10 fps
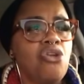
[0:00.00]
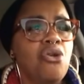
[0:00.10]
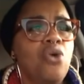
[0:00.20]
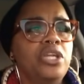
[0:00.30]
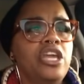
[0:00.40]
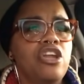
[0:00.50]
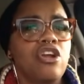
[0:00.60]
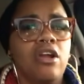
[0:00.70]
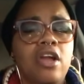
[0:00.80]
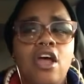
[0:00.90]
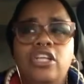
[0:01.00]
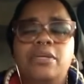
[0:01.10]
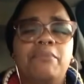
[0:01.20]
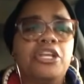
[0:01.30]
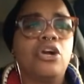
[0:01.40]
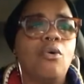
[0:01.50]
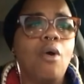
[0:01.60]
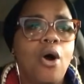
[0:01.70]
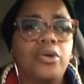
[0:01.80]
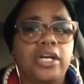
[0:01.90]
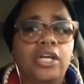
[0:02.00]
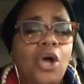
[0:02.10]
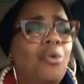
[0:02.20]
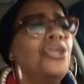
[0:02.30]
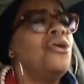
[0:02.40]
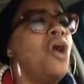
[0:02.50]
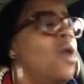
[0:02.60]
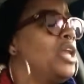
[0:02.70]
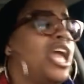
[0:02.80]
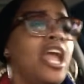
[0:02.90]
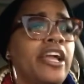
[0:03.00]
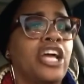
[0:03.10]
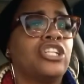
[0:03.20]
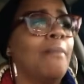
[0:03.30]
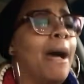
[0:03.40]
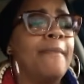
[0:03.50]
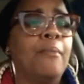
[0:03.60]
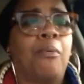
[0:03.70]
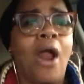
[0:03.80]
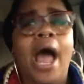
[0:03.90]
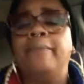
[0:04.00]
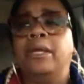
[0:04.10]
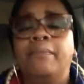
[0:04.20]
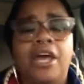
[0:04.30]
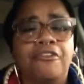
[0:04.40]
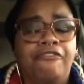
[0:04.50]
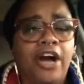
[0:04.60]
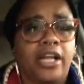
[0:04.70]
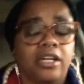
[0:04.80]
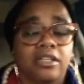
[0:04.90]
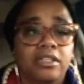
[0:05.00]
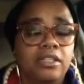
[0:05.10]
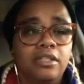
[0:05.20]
You're only here to meet a quota. Well, you only here because your mama bribed a motherfucker.